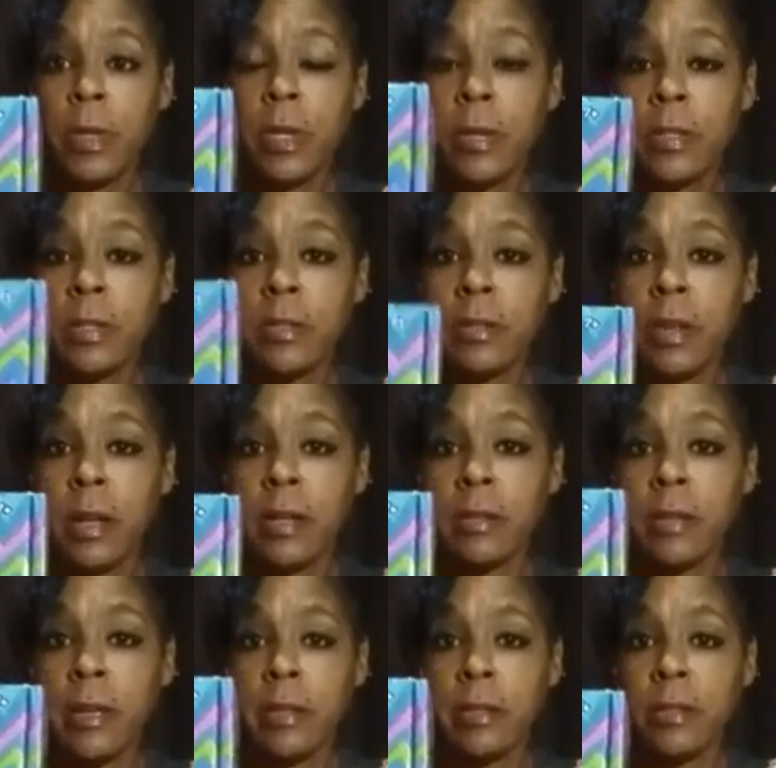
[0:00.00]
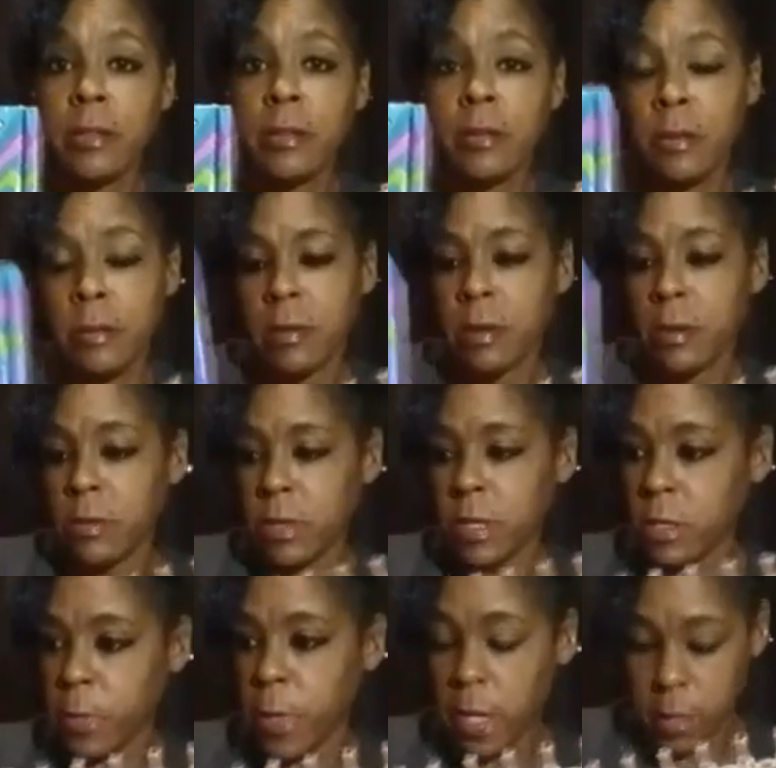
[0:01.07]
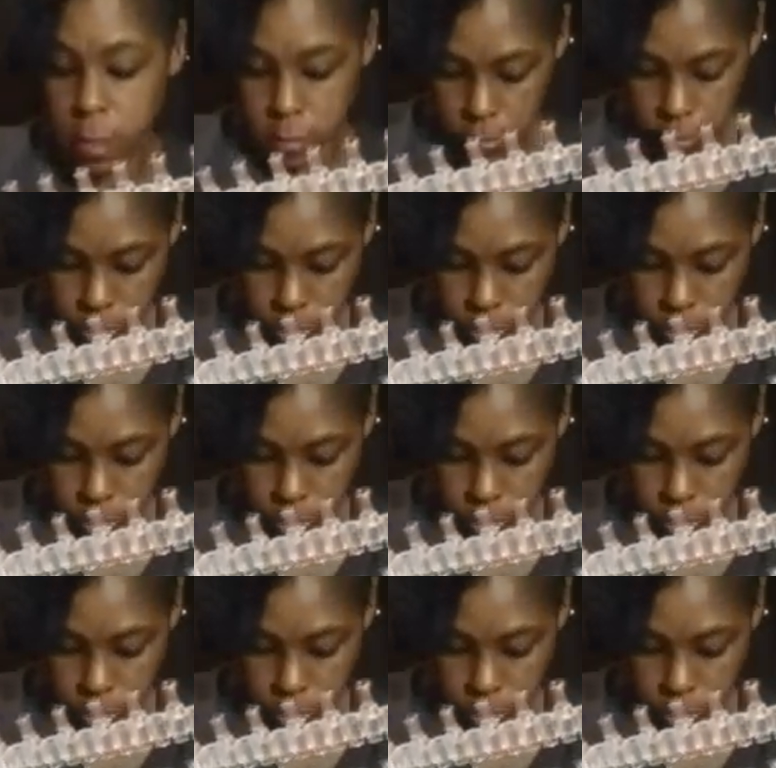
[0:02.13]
because it's got like 6 pegs,